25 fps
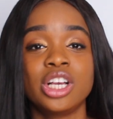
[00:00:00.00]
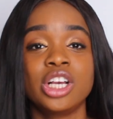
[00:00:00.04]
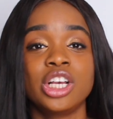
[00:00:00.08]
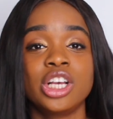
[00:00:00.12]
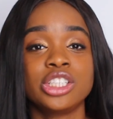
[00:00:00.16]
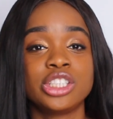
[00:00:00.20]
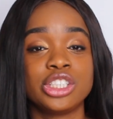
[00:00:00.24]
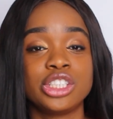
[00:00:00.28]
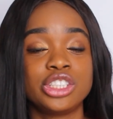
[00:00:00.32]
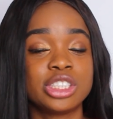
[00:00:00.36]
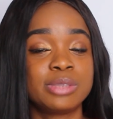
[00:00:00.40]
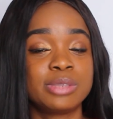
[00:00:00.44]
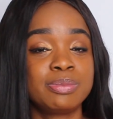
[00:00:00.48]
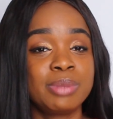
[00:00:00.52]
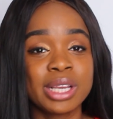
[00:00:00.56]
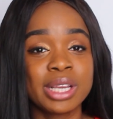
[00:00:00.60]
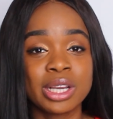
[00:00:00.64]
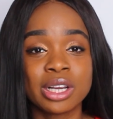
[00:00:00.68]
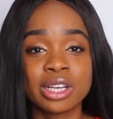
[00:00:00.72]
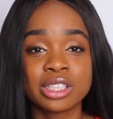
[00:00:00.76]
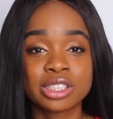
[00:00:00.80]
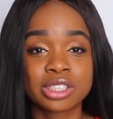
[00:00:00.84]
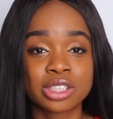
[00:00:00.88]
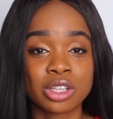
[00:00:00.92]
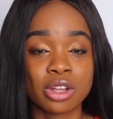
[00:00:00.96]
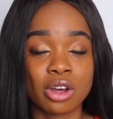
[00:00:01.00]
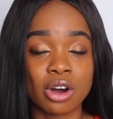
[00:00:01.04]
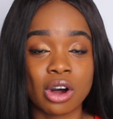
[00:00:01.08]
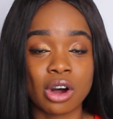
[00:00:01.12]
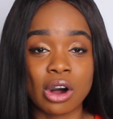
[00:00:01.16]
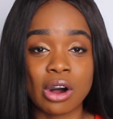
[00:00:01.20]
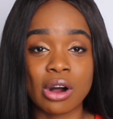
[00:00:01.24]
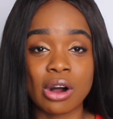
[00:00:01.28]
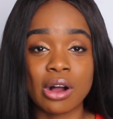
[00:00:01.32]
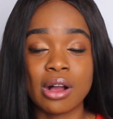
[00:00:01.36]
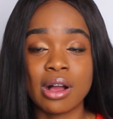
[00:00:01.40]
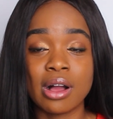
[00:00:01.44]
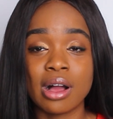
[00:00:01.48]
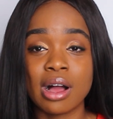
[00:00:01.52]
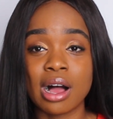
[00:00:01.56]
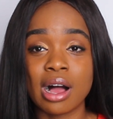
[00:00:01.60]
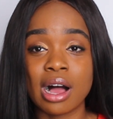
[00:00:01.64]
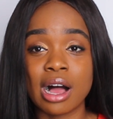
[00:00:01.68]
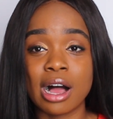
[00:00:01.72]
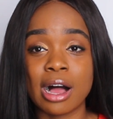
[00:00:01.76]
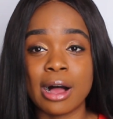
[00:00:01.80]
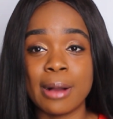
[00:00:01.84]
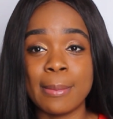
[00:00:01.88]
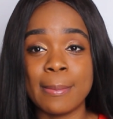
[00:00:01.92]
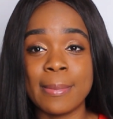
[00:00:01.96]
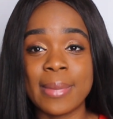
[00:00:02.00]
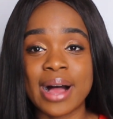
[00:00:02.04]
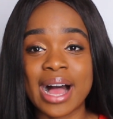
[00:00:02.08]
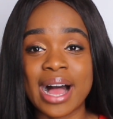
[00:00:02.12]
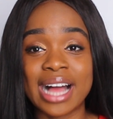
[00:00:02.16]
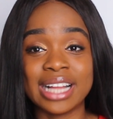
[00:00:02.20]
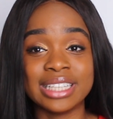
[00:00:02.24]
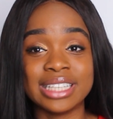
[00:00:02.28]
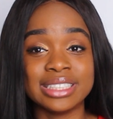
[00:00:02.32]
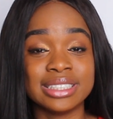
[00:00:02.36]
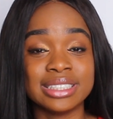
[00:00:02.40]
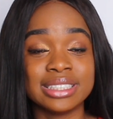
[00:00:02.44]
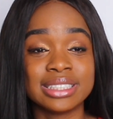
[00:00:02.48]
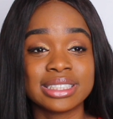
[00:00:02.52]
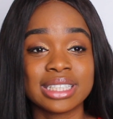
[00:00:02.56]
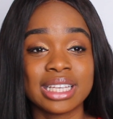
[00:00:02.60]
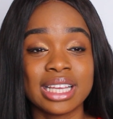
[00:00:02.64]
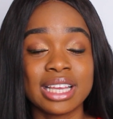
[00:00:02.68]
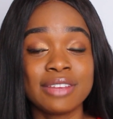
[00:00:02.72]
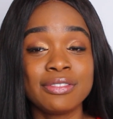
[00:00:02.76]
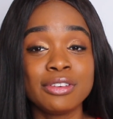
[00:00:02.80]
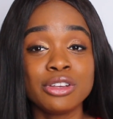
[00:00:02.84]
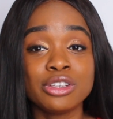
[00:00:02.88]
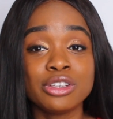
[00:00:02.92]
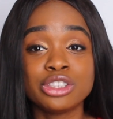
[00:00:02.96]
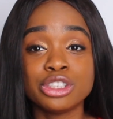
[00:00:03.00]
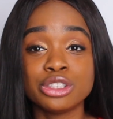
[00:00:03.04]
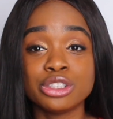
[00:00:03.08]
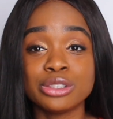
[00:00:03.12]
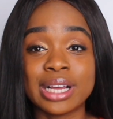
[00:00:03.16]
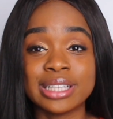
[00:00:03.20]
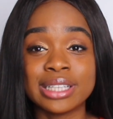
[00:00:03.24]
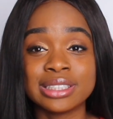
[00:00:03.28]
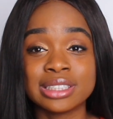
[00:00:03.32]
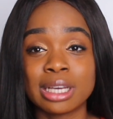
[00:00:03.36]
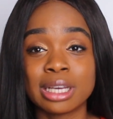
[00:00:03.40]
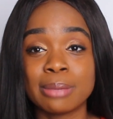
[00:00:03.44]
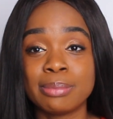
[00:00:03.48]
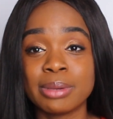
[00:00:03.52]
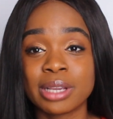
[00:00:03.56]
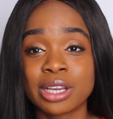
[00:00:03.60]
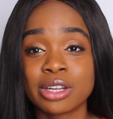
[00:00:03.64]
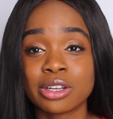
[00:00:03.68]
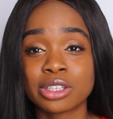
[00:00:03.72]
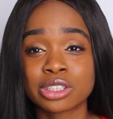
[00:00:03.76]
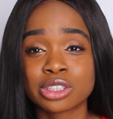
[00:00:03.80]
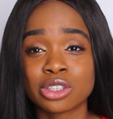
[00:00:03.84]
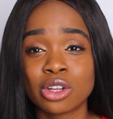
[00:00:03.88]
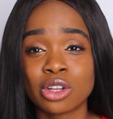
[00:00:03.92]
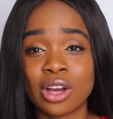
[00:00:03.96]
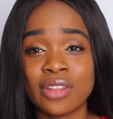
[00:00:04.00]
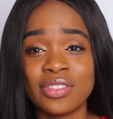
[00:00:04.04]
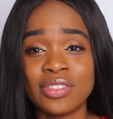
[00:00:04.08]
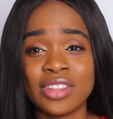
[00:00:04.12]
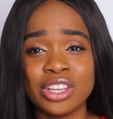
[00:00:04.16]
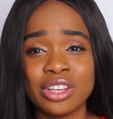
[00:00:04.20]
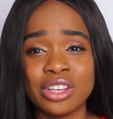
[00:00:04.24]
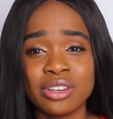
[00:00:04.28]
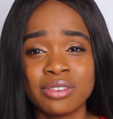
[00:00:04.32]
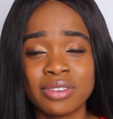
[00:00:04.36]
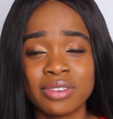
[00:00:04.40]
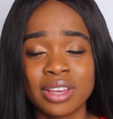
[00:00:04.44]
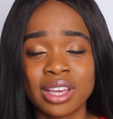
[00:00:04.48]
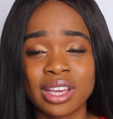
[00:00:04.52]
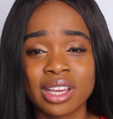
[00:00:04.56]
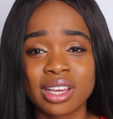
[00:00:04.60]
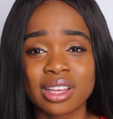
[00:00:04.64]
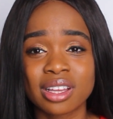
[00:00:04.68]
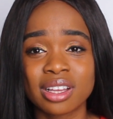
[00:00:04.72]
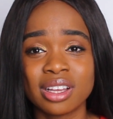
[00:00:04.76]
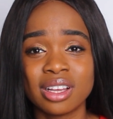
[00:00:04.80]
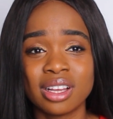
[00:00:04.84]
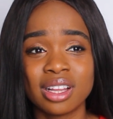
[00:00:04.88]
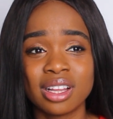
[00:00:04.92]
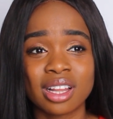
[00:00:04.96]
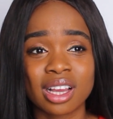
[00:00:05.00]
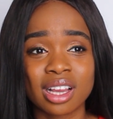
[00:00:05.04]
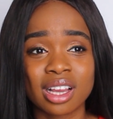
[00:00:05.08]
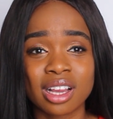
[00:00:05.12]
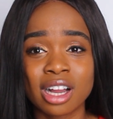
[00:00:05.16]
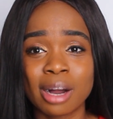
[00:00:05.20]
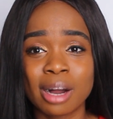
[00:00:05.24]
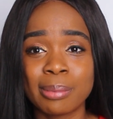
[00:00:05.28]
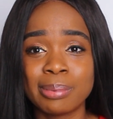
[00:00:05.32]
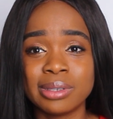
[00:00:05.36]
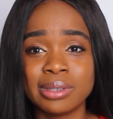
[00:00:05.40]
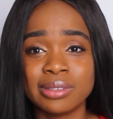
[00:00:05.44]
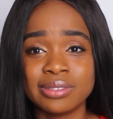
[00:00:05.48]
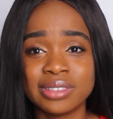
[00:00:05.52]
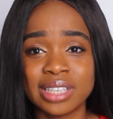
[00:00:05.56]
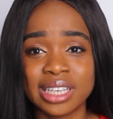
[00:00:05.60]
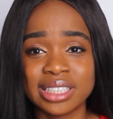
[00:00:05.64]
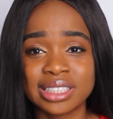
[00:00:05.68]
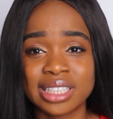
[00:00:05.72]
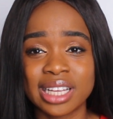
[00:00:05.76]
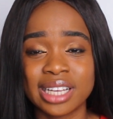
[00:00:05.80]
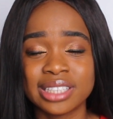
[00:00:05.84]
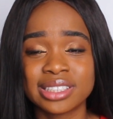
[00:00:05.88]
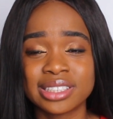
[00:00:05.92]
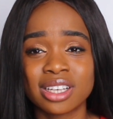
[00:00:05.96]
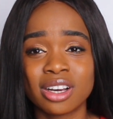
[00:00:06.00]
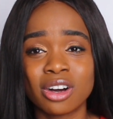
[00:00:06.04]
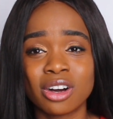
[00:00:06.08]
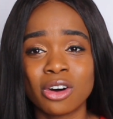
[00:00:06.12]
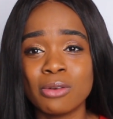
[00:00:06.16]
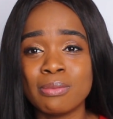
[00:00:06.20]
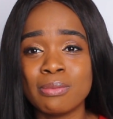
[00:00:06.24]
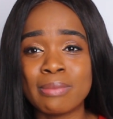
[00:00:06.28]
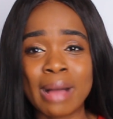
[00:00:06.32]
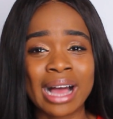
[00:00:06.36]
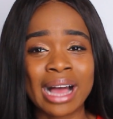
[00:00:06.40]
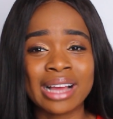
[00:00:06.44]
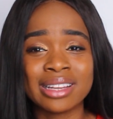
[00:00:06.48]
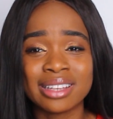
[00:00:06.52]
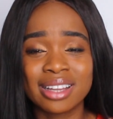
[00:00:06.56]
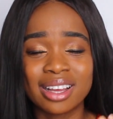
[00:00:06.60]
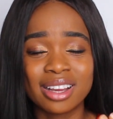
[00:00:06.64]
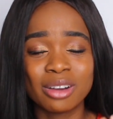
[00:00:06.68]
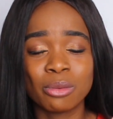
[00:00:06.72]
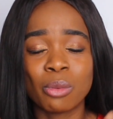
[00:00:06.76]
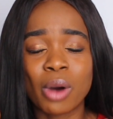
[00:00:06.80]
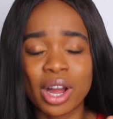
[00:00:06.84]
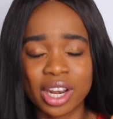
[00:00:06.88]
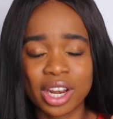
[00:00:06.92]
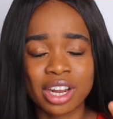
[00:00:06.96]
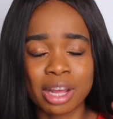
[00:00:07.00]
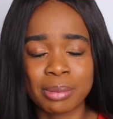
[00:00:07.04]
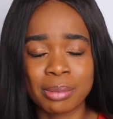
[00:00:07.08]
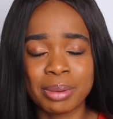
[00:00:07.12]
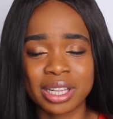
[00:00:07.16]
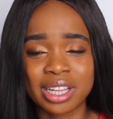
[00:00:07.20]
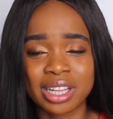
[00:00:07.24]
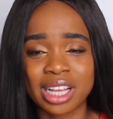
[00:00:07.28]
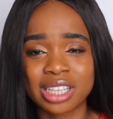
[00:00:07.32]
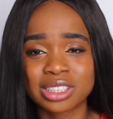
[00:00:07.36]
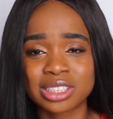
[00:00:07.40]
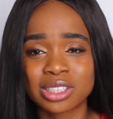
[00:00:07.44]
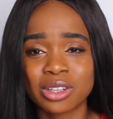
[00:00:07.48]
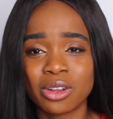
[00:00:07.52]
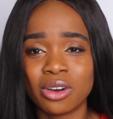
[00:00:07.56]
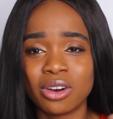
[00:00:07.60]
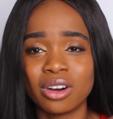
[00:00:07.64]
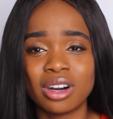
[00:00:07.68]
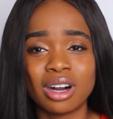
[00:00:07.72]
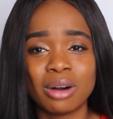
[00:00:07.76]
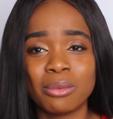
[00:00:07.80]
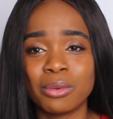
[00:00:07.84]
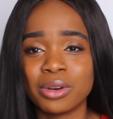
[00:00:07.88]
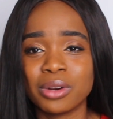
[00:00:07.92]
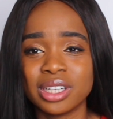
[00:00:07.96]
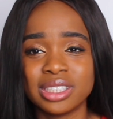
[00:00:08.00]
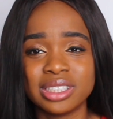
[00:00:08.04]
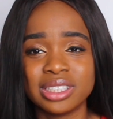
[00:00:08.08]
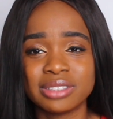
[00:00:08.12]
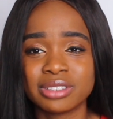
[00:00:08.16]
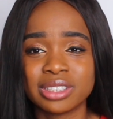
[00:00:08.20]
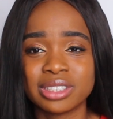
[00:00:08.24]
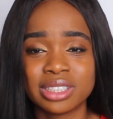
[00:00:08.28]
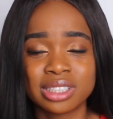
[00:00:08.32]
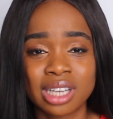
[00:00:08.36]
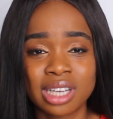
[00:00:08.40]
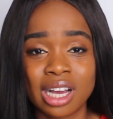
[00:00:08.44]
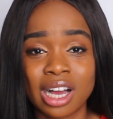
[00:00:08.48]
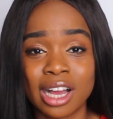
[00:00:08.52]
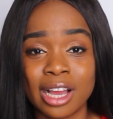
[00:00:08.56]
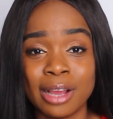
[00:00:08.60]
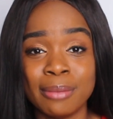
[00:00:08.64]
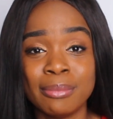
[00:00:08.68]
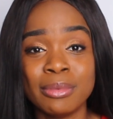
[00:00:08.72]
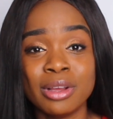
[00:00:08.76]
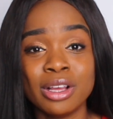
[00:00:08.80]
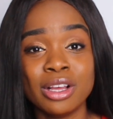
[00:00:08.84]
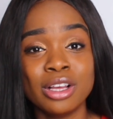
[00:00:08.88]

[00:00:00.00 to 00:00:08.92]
So just pick a slot, and if you do end up picking a slot and then you think like a couple of days later, oh man, like why did I pick that slot? I want a different time.